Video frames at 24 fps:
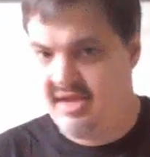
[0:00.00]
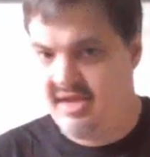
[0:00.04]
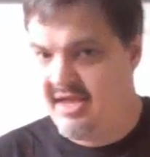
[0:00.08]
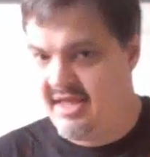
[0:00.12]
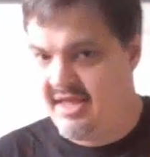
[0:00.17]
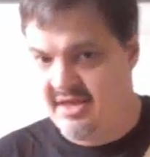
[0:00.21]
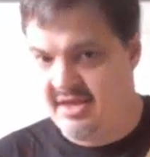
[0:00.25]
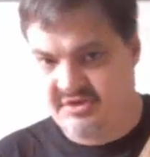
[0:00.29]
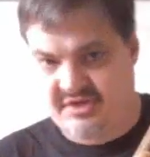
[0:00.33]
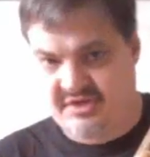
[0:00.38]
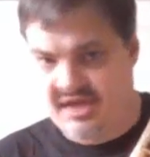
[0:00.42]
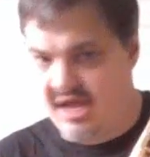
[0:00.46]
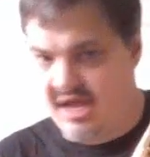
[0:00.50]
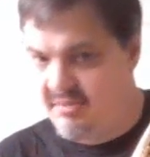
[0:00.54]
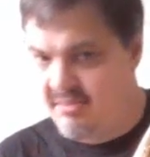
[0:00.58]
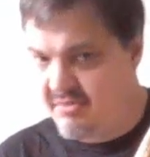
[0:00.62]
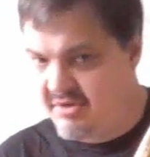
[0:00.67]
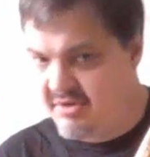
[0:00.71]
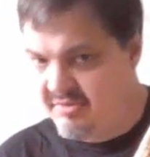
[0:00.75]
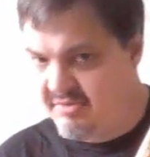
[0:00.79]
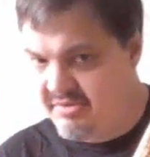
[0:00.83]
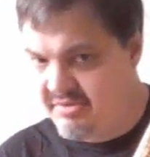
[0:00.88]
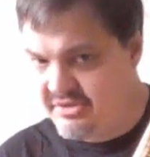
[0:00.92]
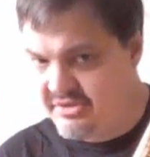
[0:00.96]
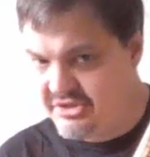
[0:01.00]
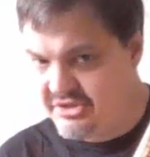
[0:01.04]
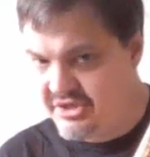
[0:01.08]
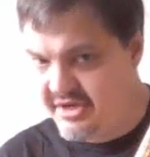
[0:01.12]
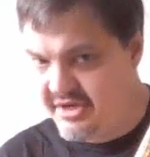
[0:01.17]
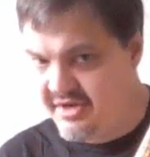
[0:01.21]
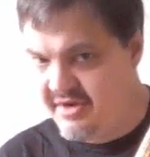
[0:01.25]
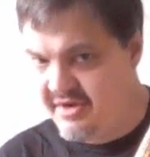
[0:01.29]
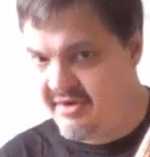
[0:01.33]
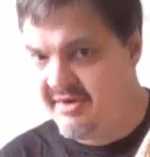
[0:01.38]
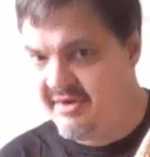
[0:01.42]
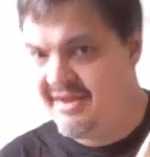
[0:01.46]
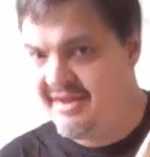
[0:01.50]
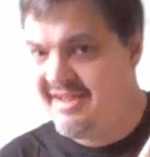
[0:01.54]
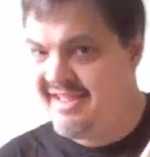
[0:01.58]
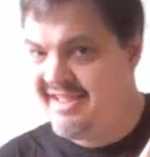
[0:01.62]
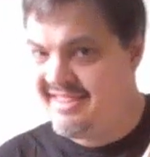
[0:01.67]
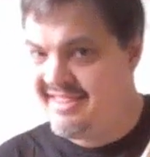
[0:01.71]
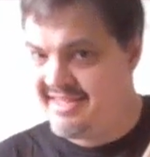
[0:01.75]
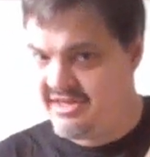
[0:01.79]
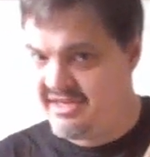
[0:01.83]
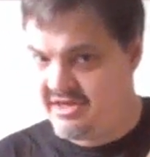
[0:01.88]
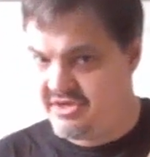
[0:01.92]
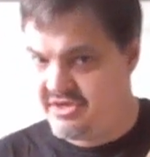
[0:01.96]
There's a lot more to push here
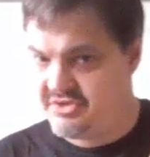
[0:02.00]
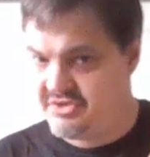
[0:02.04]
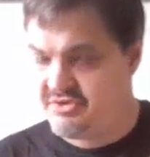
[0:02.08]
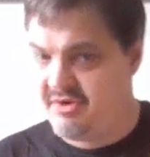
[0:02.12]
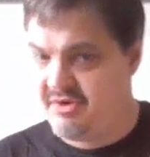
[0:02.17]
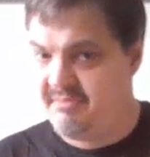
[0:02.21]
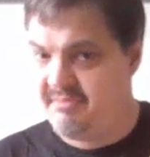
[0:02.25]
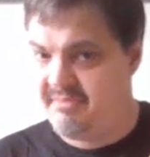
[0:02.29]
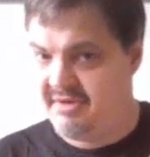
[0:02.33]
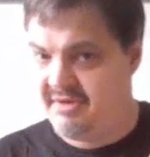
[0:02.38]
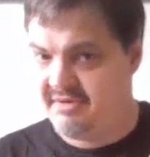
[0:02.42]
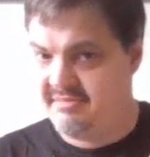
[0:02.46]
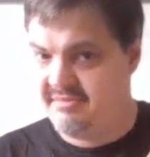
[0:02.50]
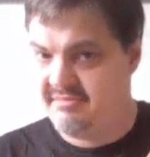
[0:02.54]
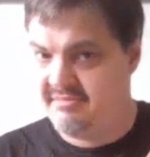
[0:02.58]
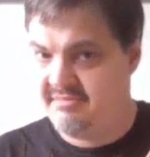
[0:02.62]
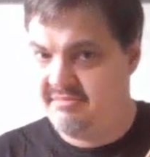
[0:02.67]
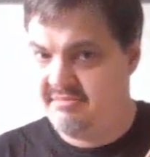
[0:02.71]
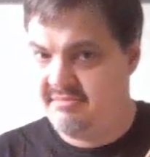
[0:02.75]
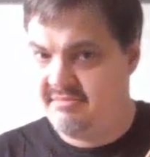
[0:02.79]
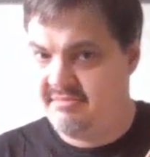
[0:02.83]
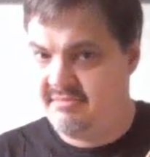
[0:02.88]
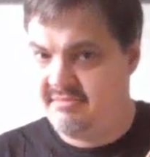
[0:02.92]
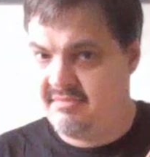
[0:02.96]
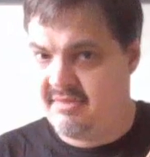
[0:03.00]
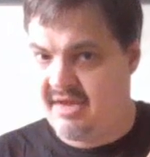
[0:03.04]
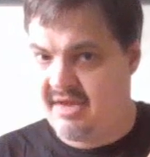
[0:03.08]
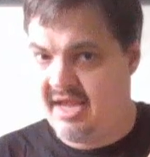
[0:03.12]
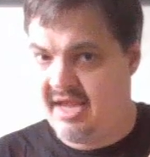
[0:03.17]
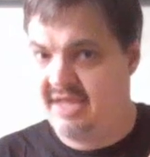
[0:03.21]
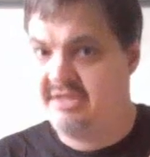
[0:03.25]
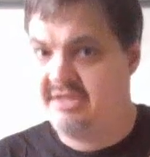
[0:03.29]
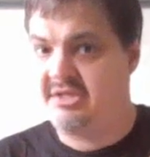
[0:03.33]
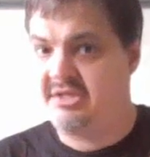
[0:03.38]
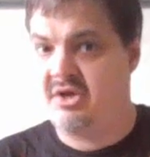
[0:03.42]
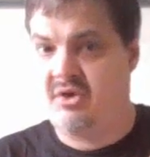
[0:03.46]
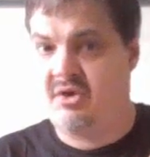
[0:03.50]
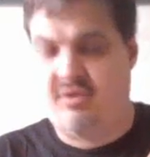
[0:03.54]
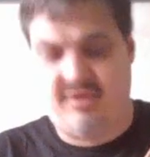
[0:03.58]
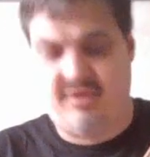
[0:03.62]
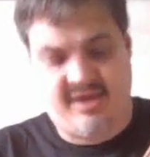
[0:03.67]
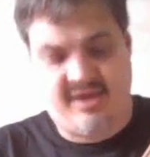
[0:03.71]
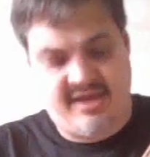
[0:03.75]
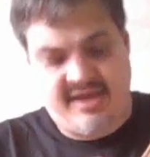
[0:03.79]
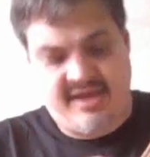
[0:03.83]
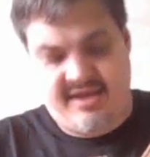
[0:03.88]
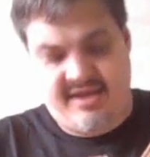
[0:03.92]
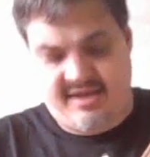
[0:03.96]
than on a trumpet. Okay, so
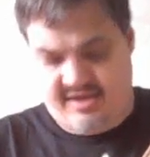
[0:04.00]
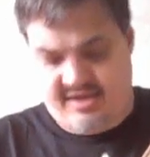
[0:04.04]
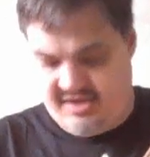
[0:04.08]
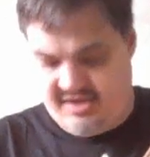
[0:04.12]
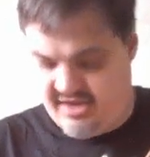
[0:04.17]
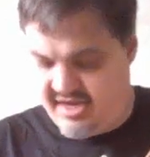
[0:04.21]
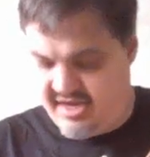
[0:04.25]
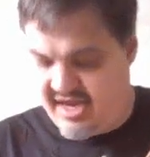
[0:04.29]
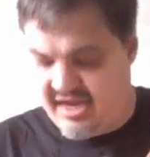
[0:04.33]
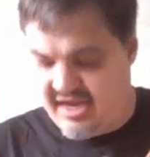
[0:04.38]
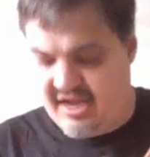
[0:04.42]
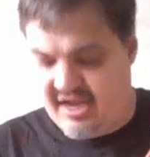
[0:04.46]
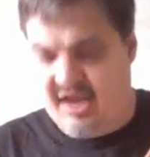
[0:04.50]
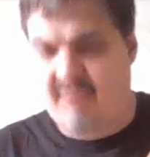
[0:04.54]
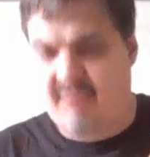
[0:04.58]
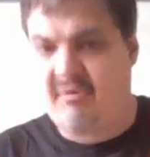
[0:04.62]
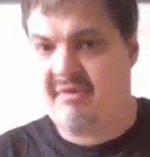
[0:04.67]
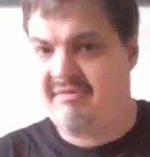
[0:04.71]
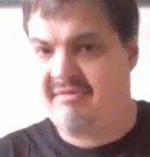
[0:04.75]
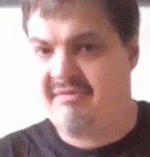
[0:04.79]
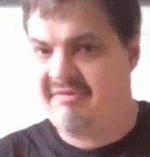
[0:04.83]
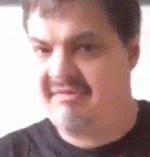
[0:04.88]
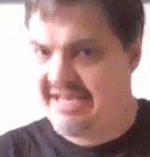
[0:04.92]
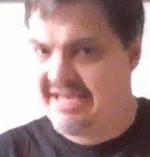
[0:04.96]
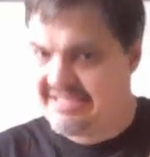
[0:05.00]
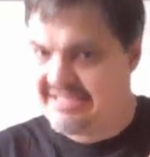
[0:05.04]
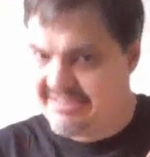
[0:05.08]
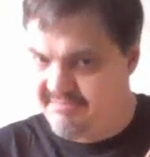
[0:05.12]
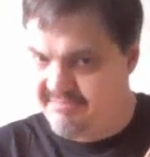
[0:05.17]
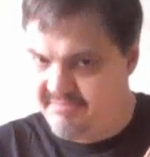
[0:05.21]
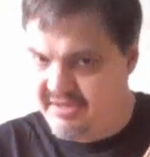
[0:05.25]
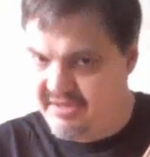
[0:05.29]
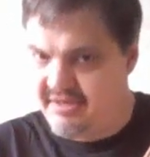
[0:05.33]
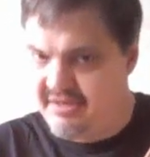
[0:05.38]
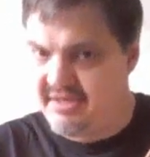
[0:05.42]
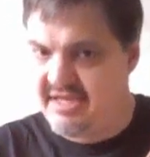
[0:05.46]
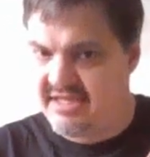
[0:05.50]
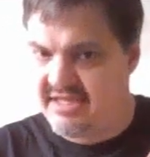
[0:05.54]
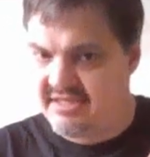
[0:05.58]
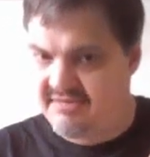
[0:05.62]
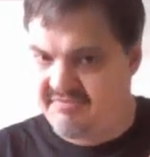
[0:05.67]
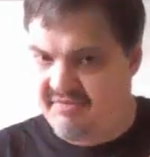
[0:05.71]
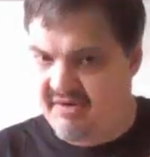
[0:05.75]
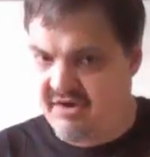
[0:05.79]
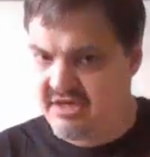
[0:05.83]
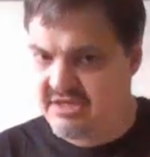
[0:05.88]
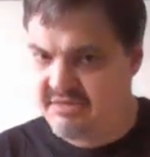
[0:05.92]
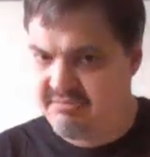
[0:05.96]
you got a lot more flexibility as
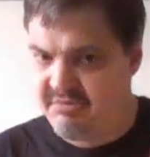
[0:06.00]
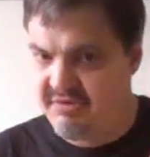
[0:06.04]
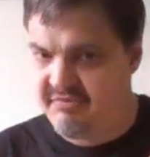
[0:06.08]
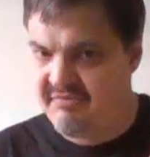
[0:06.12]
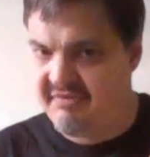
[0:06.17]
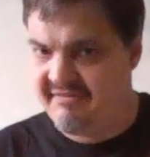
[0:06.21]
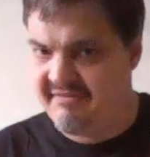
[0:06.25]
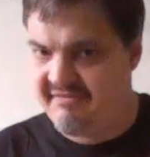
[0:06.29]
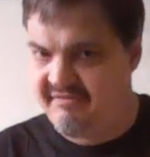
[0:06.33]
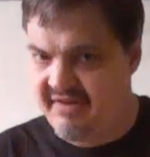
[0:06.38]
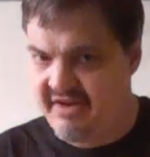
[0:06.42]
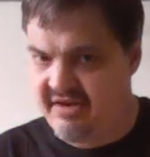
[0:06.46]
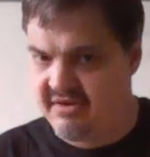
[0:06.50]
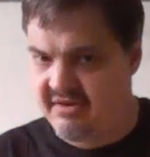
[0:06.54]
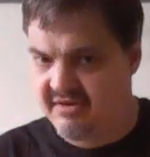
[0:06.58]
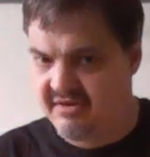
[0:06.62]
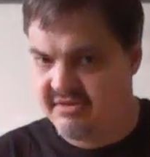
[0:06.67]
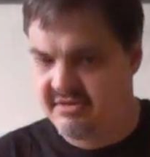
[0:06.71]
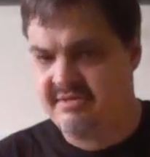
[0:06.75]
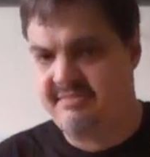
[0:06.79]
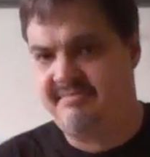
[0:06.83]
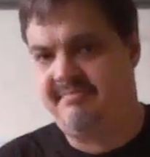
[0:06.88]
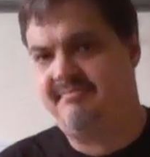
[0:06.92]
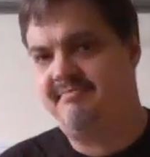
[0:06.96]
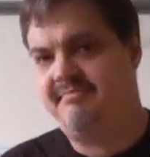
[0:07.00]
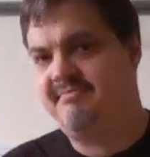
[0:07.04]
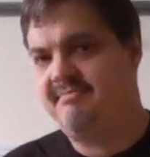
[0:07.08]
far as moving fingers.